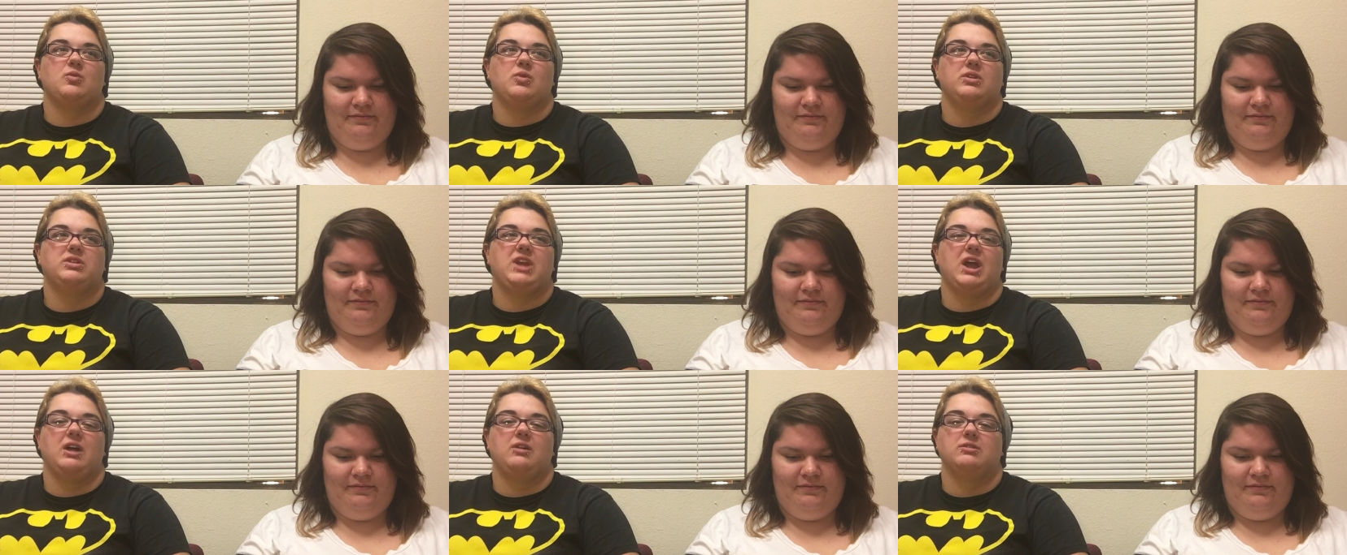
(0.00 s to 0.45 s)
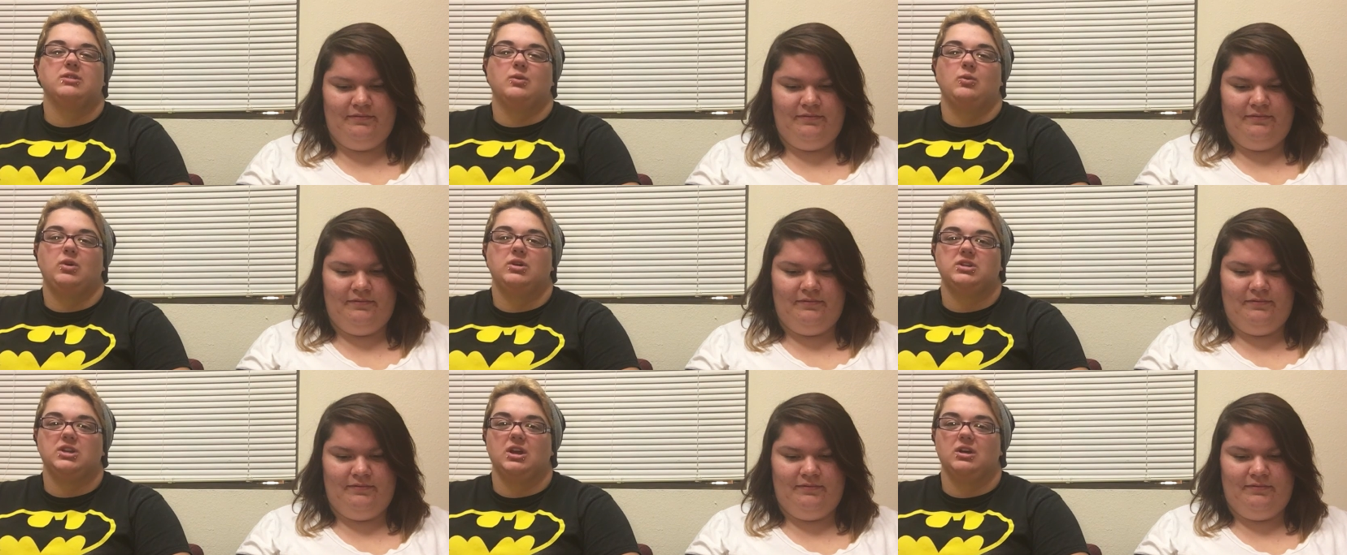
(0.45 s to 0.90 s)
Speaker 1: the one cow and the
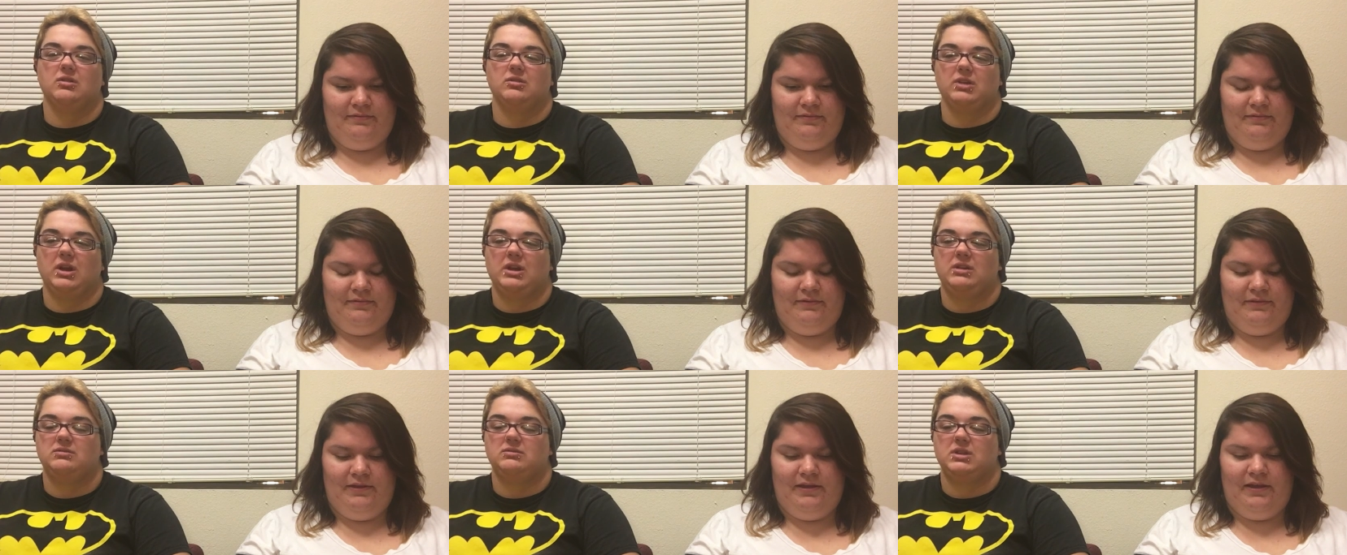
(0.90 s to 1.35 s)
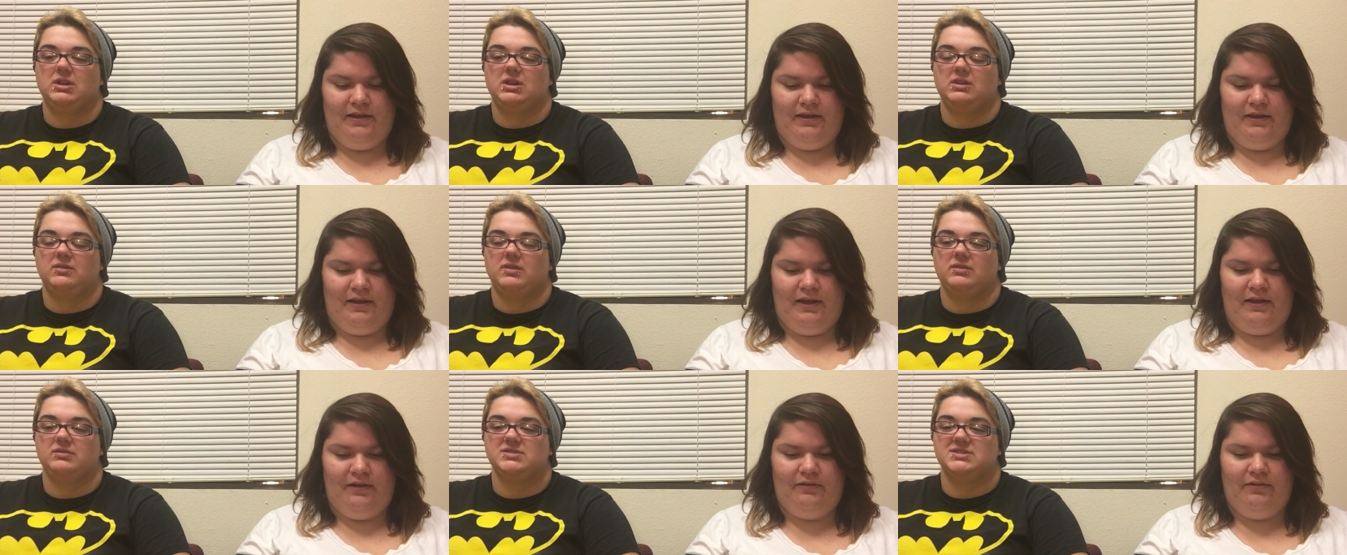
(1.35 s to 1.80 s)
one goat. I
Speaker 2: don't yeah, think
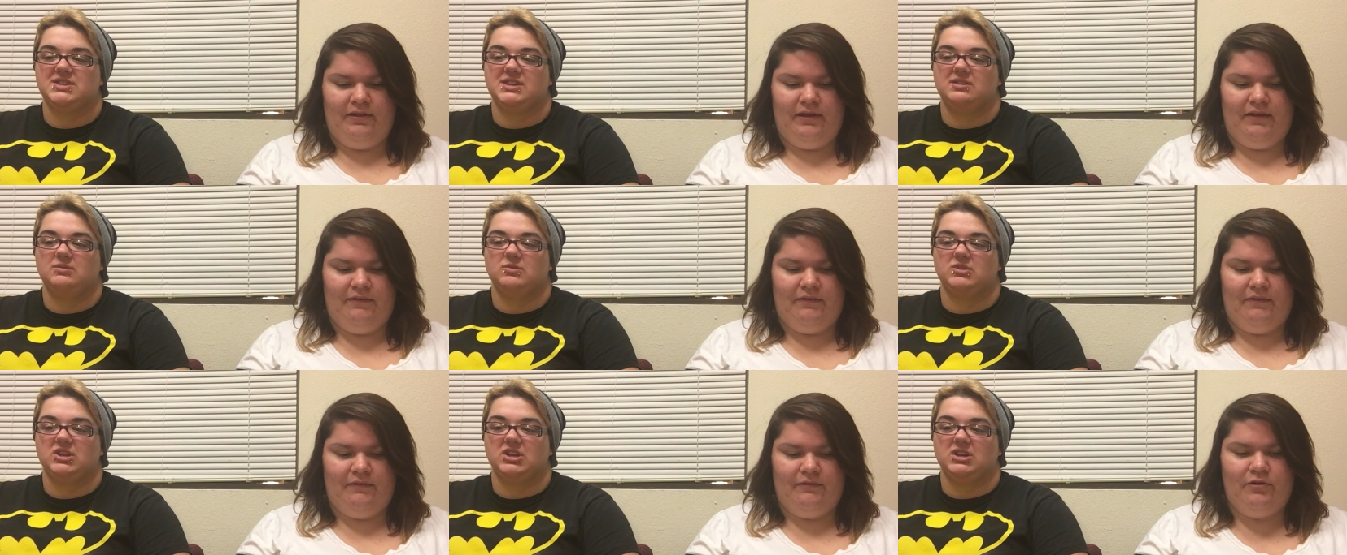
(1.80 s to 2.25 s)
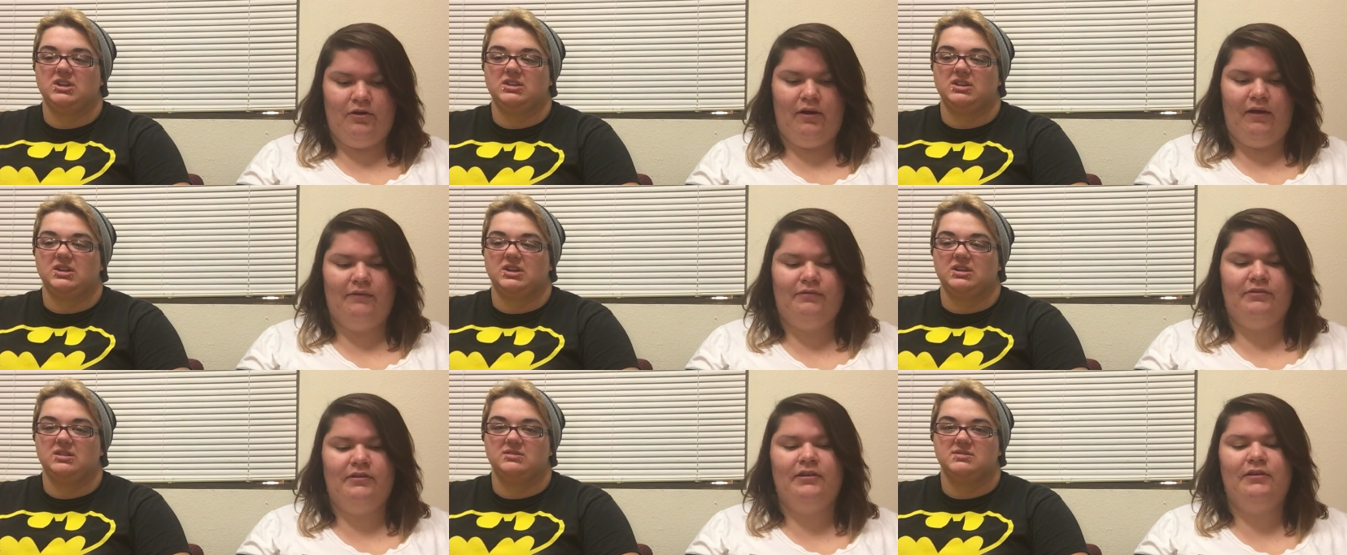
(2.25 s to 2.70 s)
I've ever I don't seen think I've no,
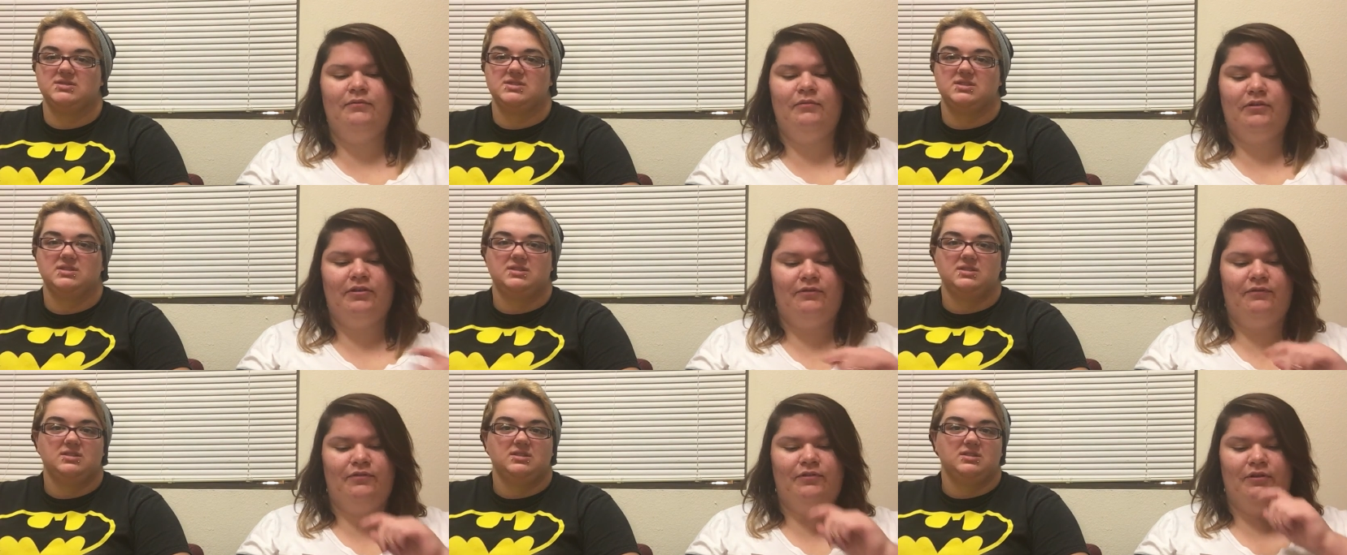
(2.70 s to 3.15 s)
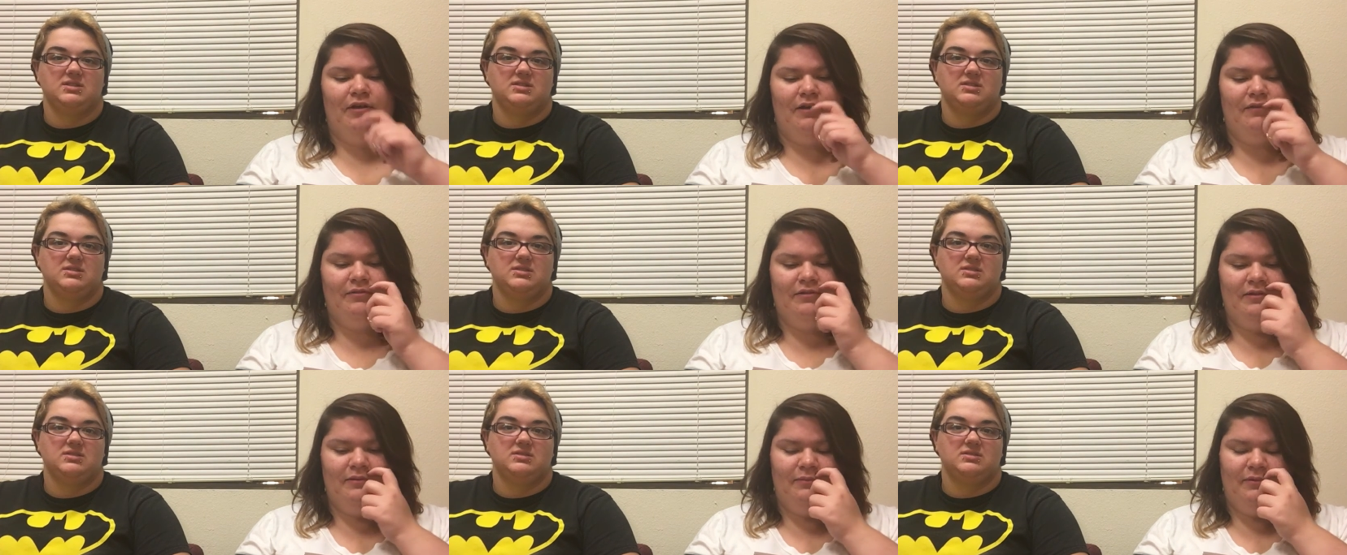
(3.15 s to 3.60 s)
I've else. seen him with a few.
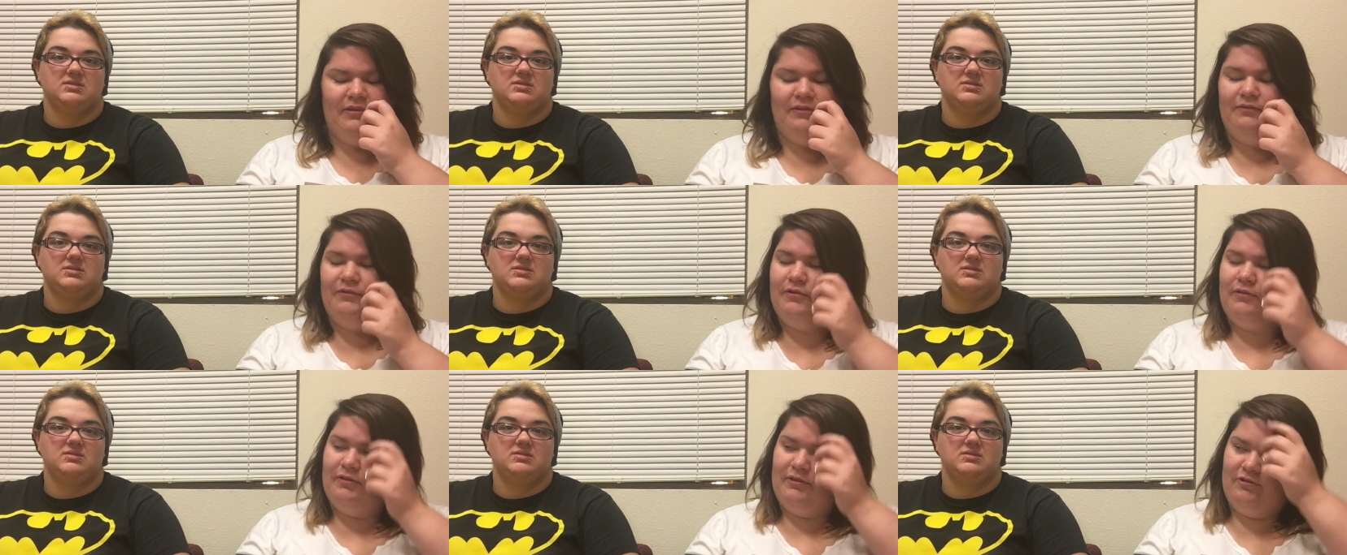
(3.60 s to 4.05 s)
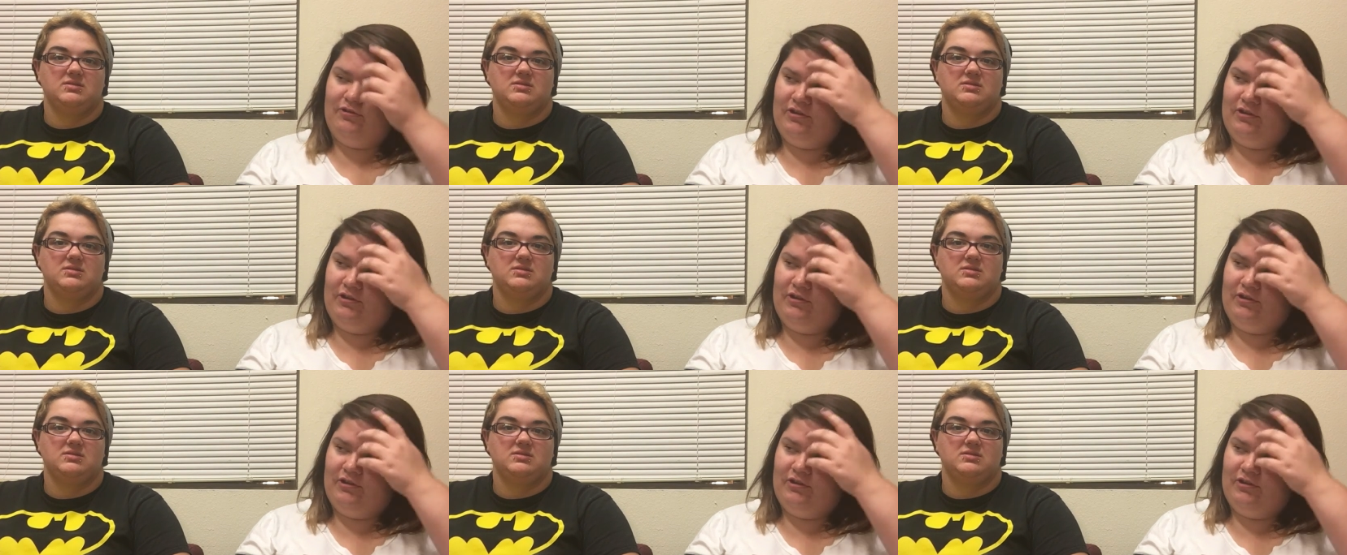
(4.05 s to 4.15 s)
I've seen him with a few of the